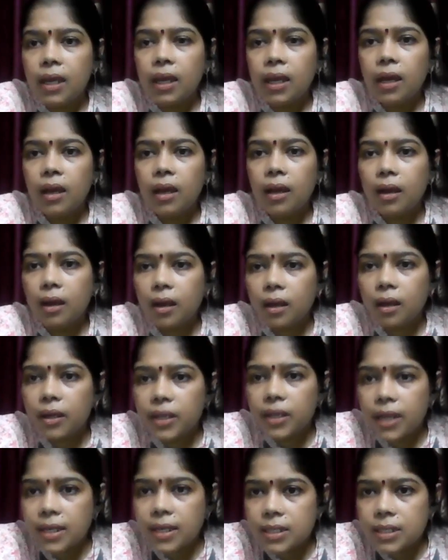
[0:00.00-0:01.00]

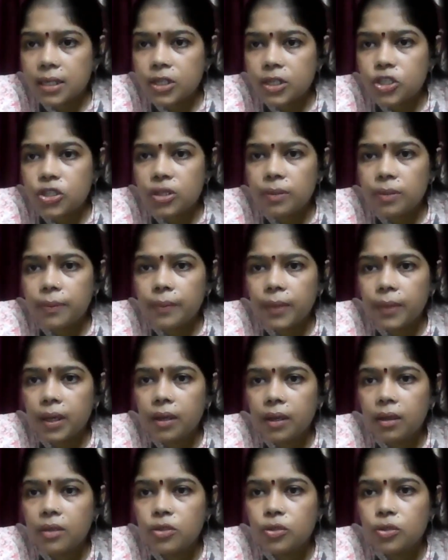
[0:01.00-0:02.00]
Yeah,
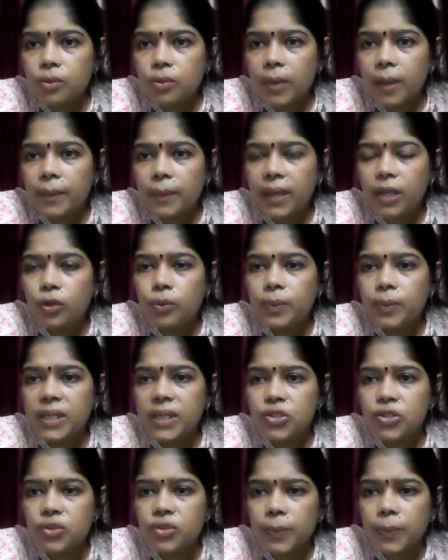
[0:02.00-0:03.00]
Saksham. So, ma'am, can you
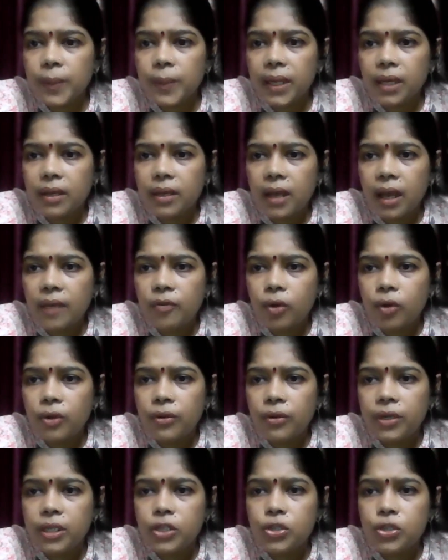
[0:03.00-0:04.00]
please repeat? I have
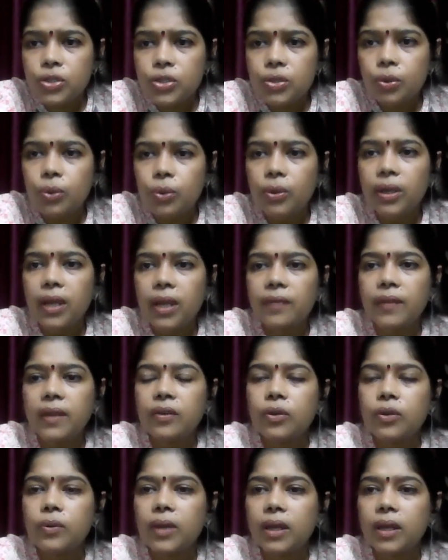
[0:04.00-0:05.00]
already shown, and then
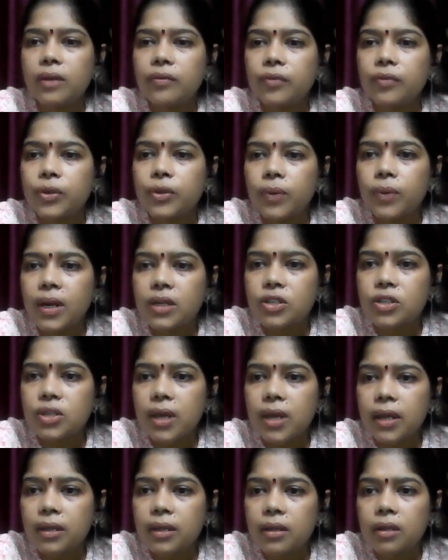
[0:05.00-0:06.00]
you can view our
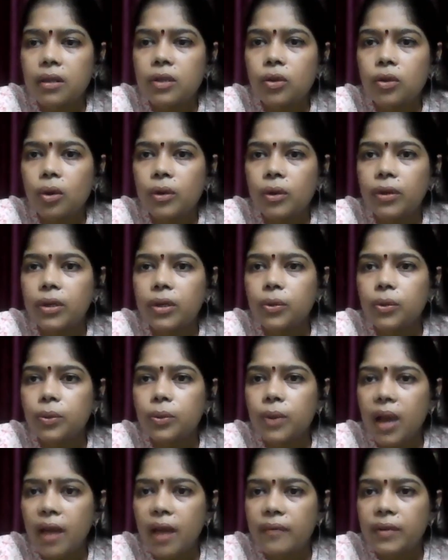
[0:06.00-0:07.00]
channel in order to
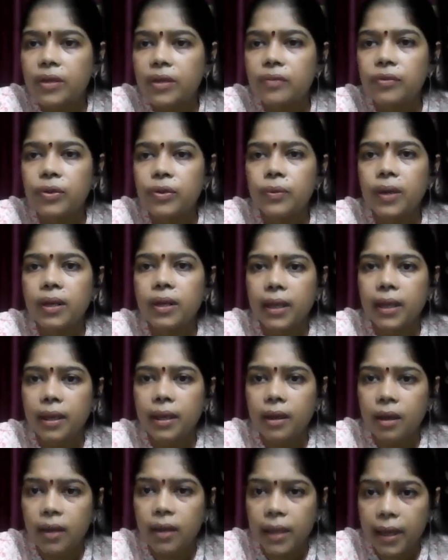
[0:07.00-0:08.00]
have it view
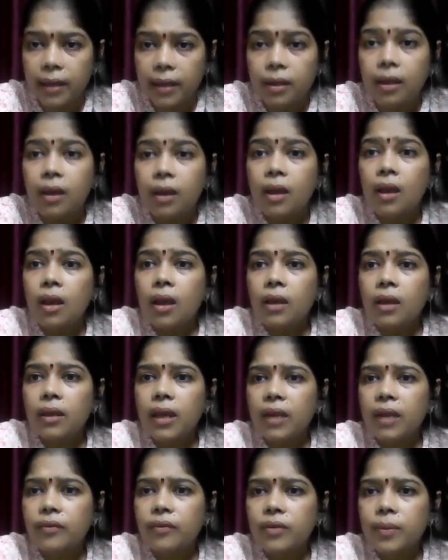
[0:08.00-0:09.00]
again.
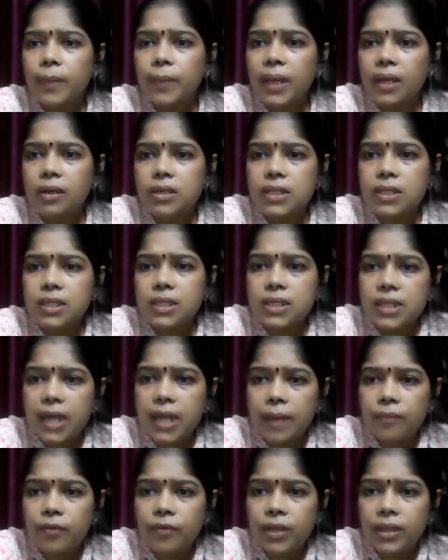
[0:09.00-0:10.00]
Can we make a
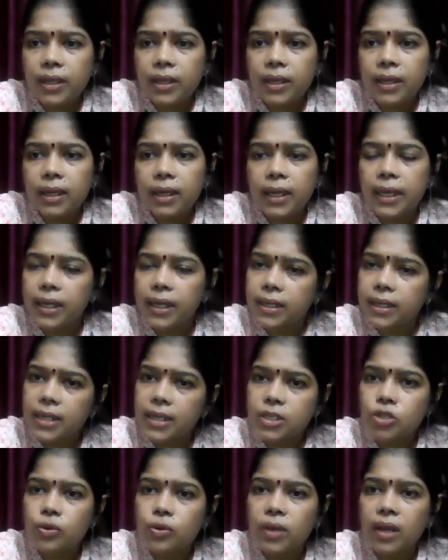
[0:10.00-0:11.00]
stem with the clay?
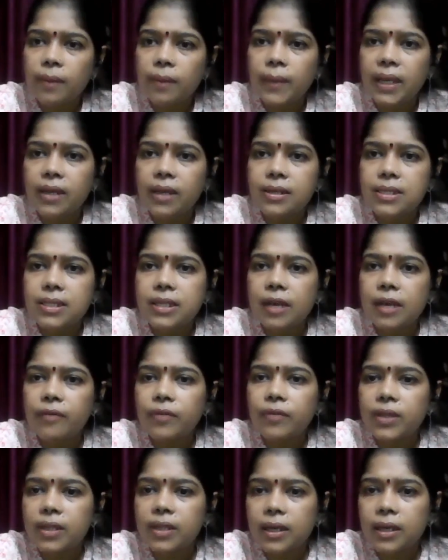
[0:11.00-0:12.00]
Yes, you can make a stem
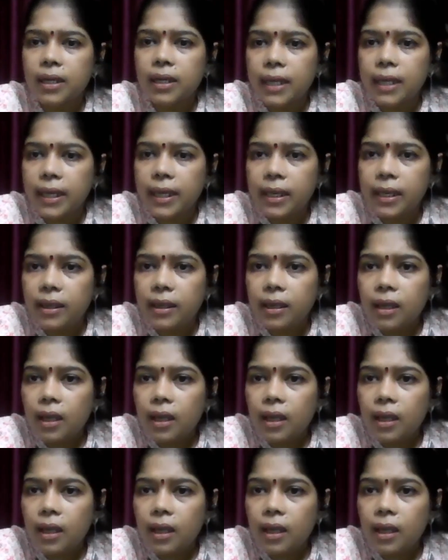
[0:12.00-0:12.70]
with the clay.